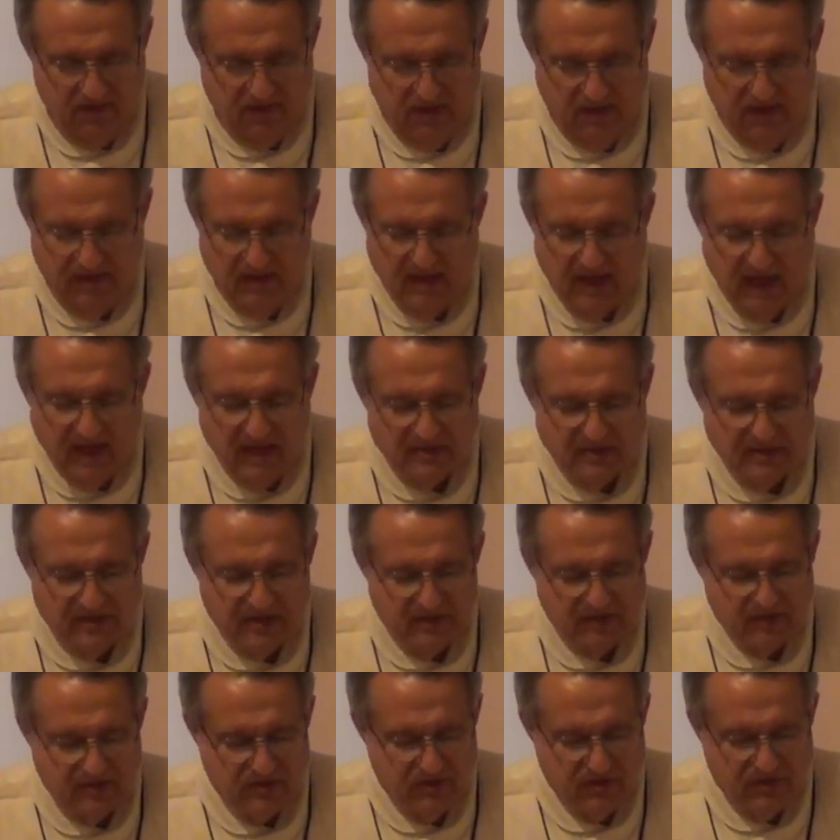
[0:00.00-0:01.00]
And God
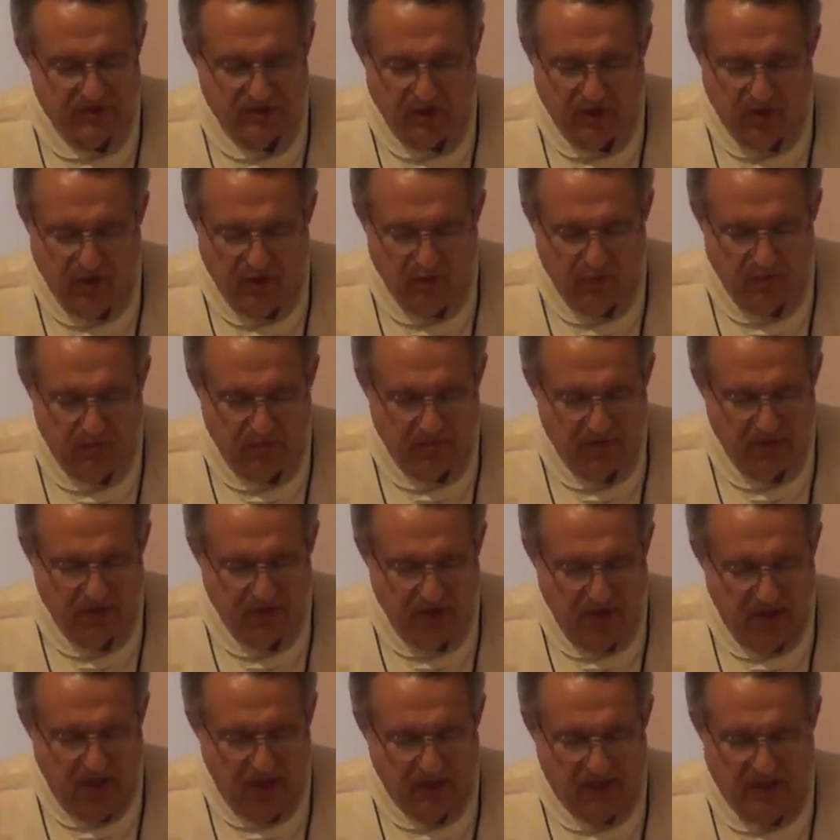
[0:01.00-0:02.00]
says to Job,
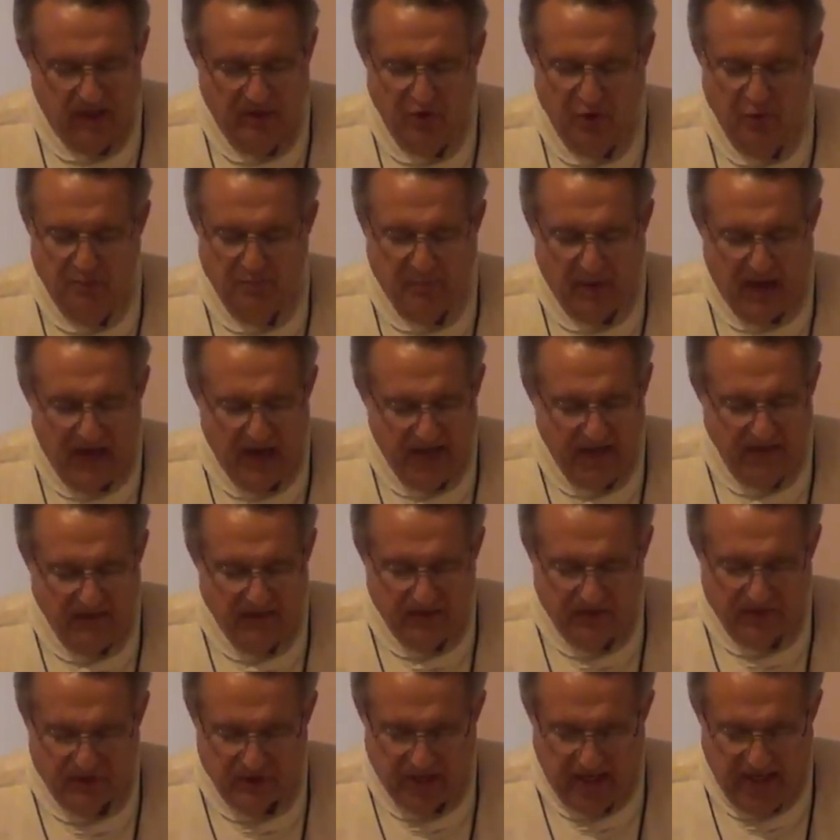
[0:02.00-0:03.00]
Can you bind
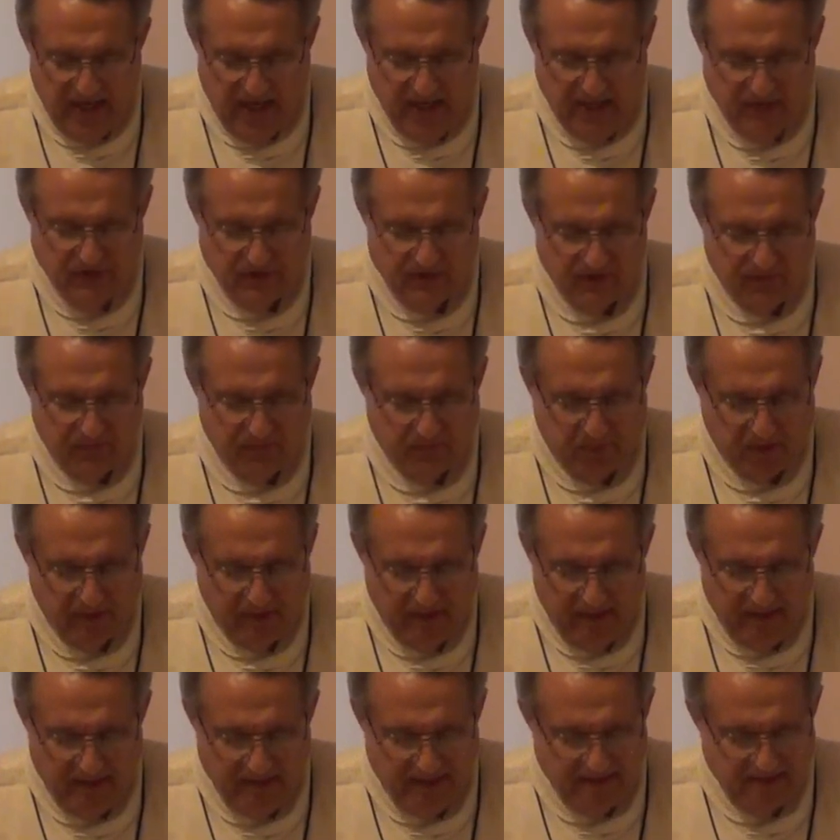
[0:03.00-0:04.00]
the chains of
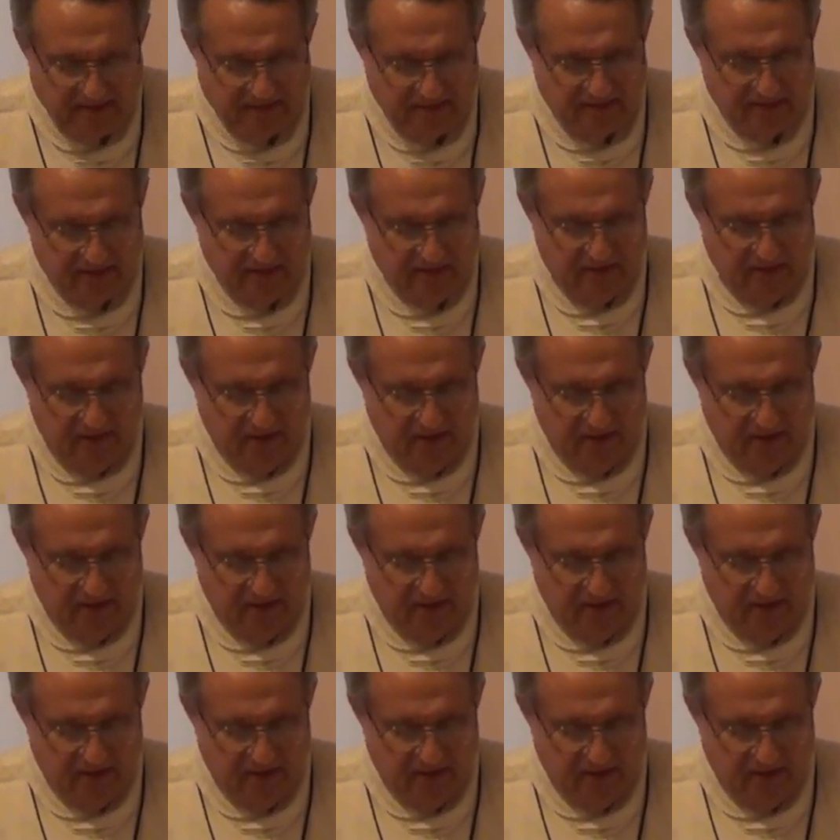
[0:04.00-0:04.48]
Pleiades?